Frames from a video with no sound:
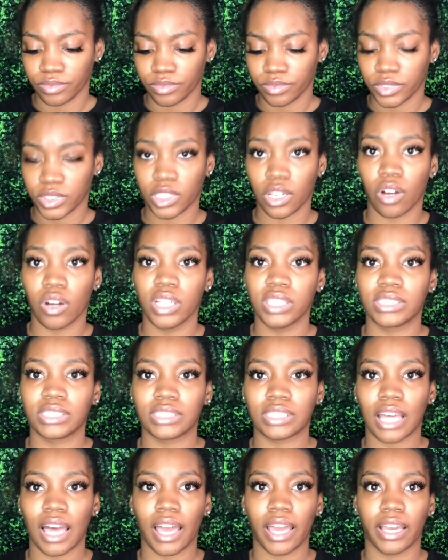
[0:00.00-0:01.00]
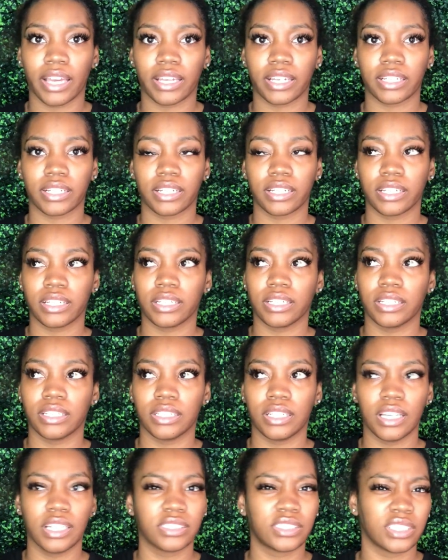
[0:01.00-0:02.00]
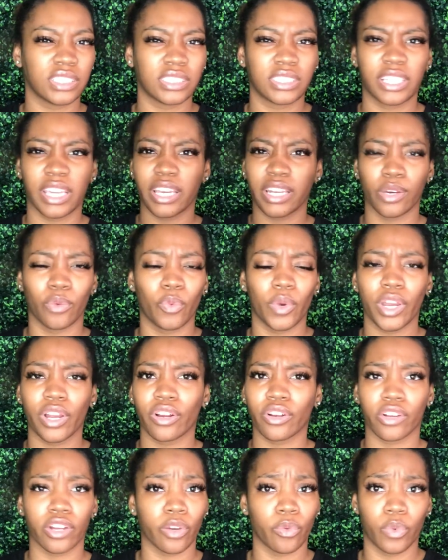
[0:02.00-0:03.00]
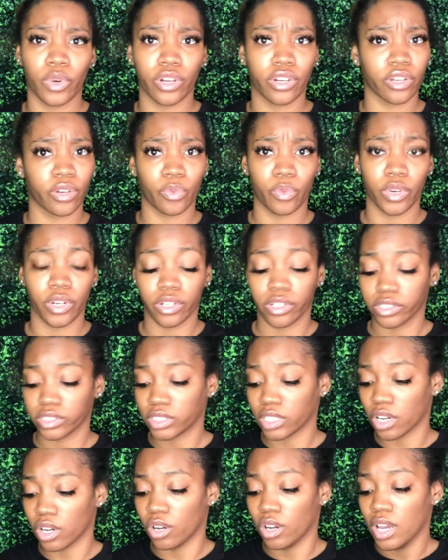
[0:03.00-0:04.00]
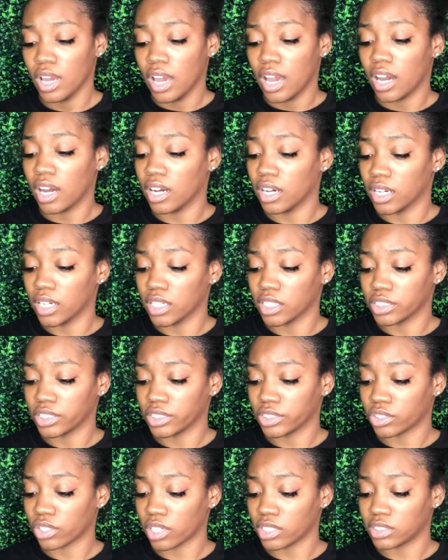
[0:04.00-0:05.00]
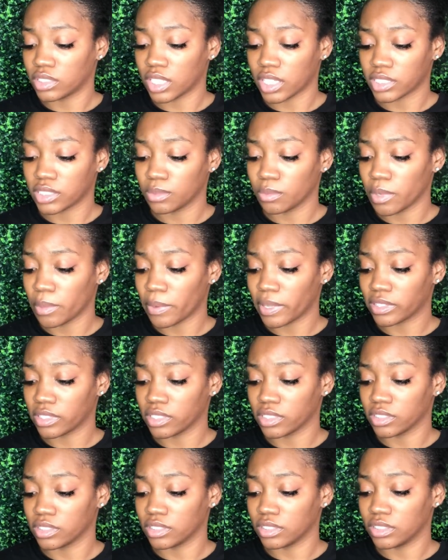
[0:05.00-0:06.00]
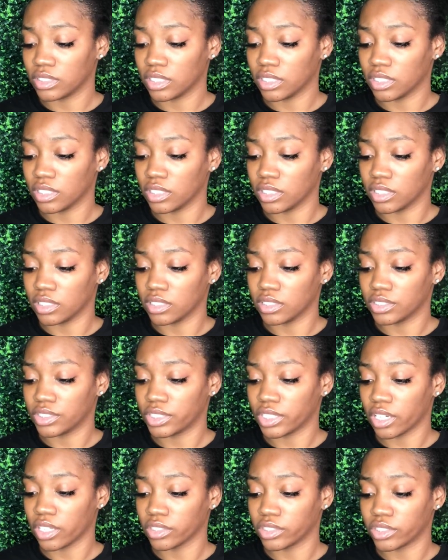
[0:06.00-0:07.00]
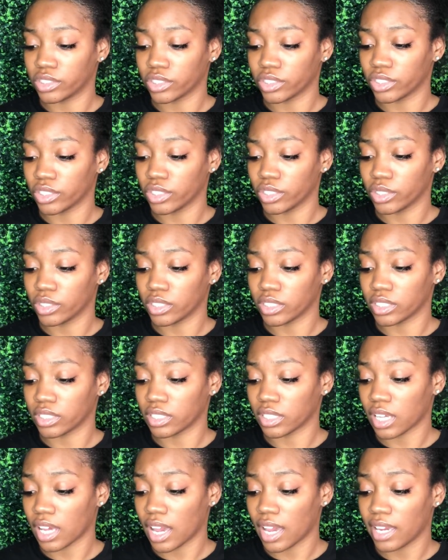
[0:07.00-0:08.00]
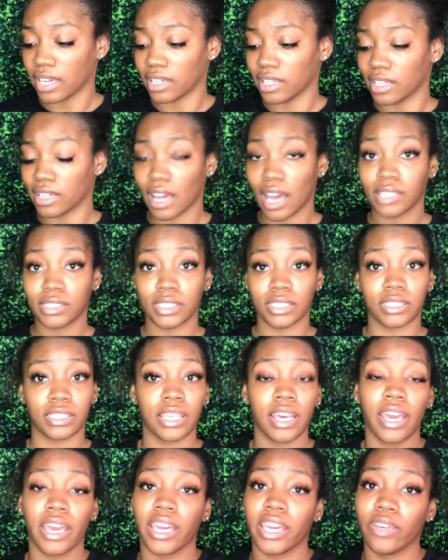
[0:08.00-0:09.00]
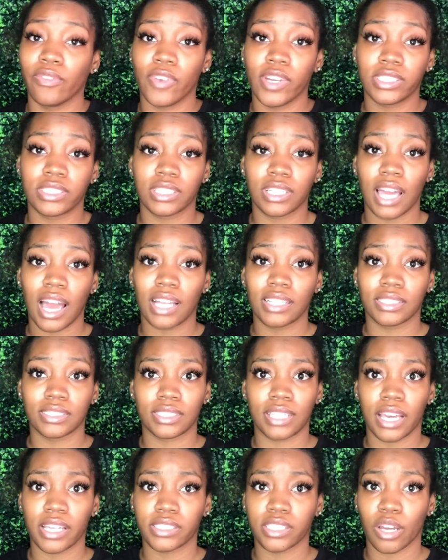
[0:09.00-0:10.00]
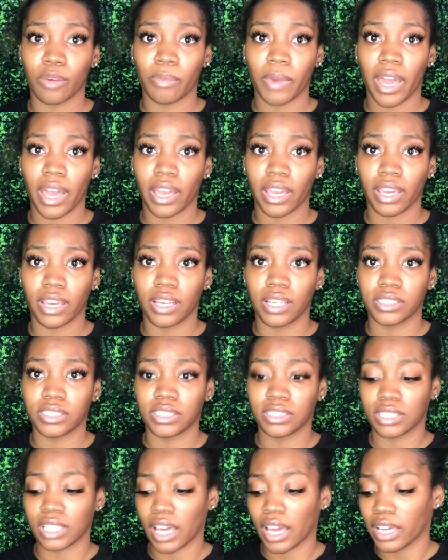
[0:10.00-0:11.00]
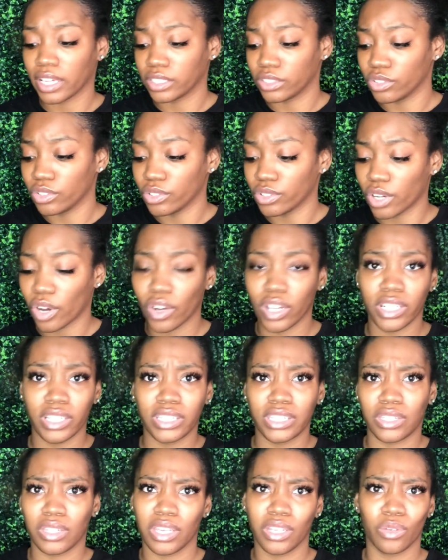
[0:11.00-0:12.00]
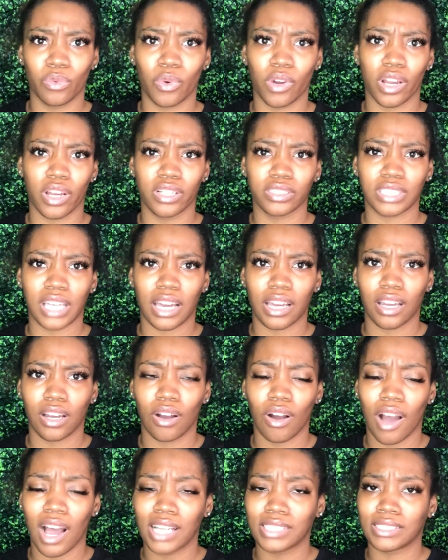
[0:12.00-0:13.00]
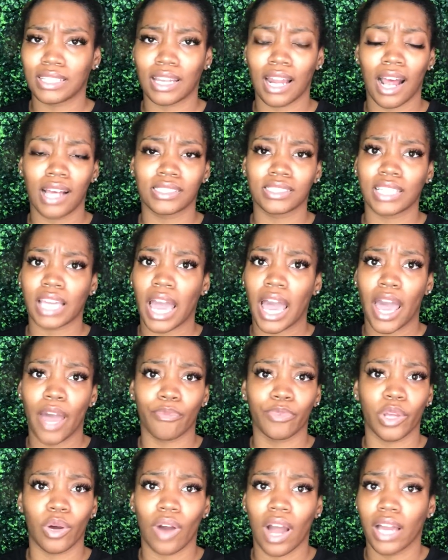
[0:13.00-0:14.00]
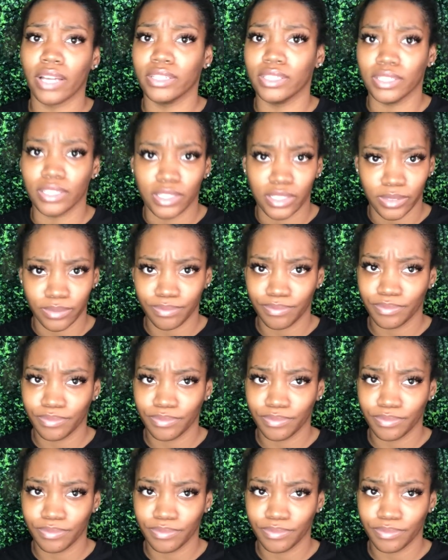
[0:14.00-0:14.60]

So it's just like, it's just getting weirder and weirder and weirder. So she started texting me about the shelter, and then eventually I just text her back, and she's like, do you know anywhere else I could call? I said, honestly, I have no idea.